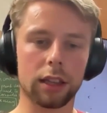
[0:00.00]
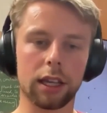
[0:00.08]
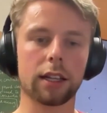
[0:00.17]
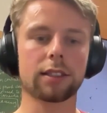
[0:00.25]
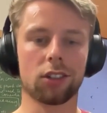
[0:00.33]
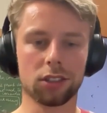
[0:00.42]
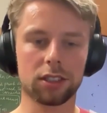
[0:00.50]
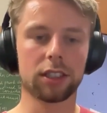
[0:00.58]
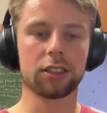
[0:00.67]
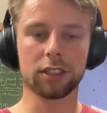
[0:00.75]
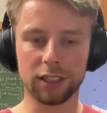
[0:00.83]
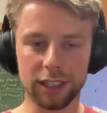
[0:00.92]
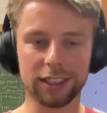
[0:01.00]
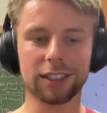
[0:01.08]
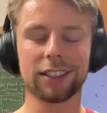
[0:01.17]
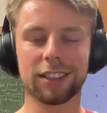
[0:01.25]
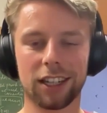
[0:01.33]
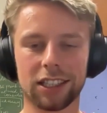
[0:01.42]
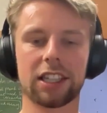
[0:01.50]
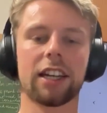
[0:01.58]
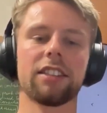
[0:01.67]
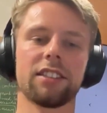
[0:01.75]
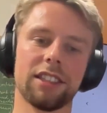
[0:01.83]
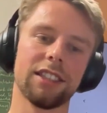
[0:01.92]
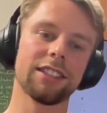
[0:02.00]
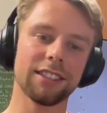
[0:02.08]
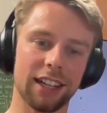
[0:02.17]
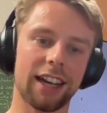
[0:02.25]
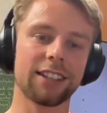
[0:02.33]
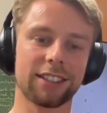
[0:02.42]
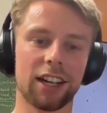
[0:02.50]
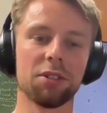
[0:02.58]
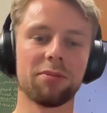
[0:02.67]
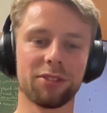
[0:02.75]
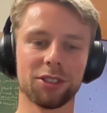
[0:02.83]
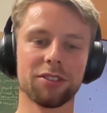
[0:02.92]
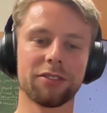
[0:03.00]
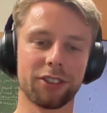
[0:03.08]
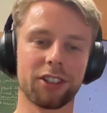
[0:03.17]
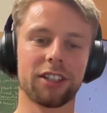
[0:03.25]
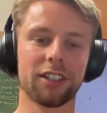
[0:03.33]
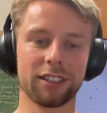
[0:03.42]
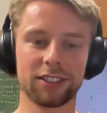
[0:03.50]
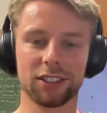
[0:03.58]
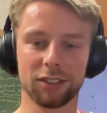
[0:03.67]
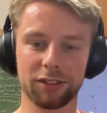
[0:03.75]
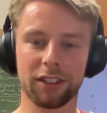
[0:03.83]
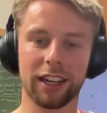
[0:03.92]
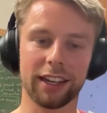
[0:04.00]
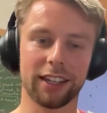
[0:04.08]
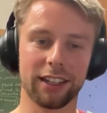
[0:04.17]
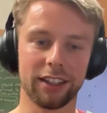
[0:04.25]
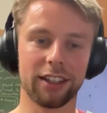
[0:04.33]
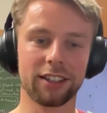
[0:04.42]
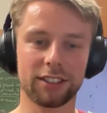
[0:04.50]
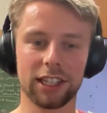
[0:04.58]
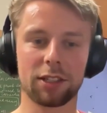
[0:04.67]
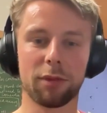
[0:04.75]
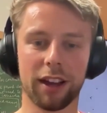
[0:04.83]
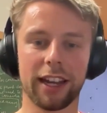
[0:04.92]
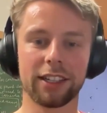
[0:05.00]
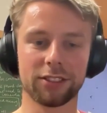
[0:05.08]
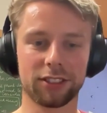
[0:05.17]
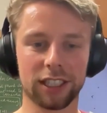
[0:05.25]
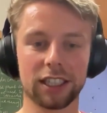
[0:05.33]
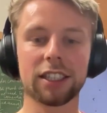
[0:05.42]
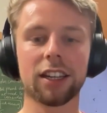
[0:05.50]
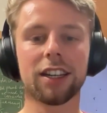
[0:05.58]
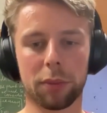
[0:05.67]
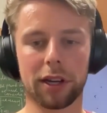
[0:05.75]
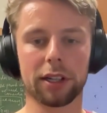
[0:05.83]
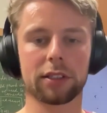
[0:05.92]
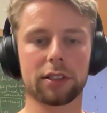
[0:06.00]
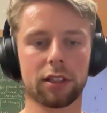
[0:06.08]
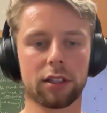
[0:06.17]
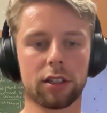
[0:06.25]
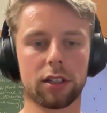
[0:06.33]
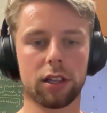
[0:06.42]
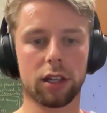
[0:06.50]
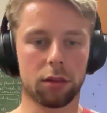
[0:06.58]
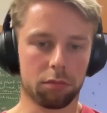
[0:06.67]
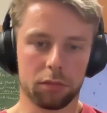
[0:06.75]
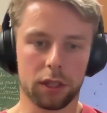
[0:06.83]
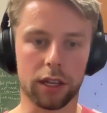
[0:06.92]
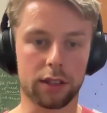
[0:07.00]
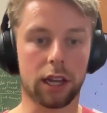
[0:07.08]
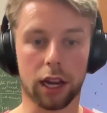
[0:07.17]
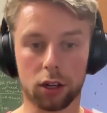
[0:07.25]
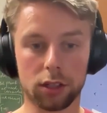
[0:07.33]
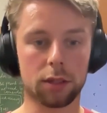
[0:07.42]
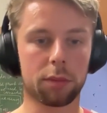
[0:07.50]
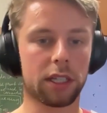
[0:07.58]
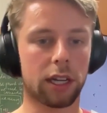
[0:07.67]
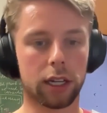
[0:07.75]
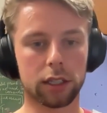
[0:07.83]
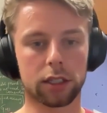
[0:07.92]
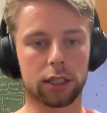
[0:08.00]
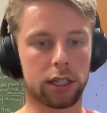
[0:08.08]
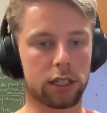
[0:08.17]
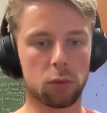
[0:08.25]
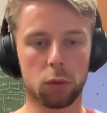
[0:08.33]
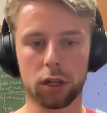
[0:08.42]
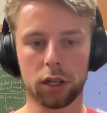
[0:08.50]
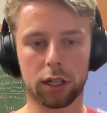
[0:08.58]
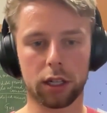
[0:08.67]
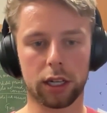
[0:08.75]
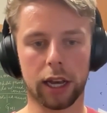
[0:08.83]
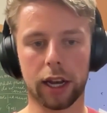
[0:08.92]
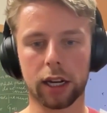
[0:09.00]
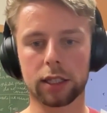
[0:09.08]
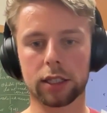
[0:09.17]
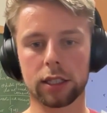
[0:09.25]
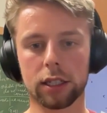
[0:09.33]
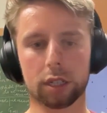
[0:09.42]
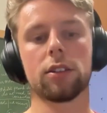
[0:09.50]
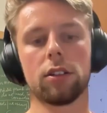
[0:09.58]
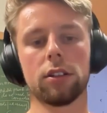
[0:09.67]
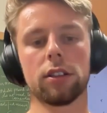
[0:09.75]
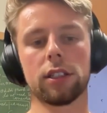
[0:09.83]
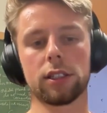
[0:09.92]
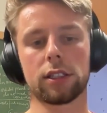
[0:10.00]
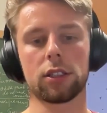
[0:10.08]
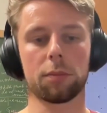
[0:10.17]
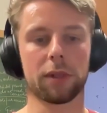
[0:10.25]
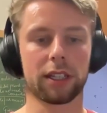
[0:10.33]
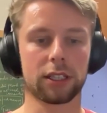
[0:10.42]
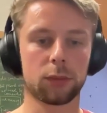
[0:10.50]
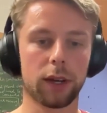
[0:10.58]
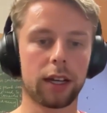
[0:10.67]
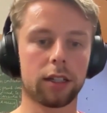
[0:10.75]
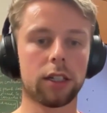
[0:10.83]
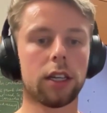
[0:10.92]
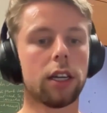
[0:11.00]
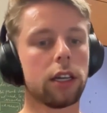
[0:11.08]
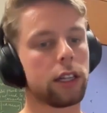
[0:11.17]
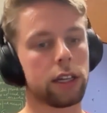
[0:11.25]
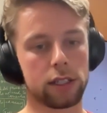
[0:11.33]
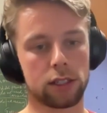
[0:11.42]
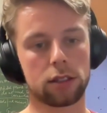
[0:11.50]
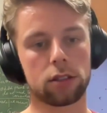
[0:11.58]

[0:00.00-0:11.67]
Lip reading: that's also interesting. That isn't as helpful for sort of getting a sigma 8 of z, but yes, can also be done, and there is work in ACT on this topic as well. There is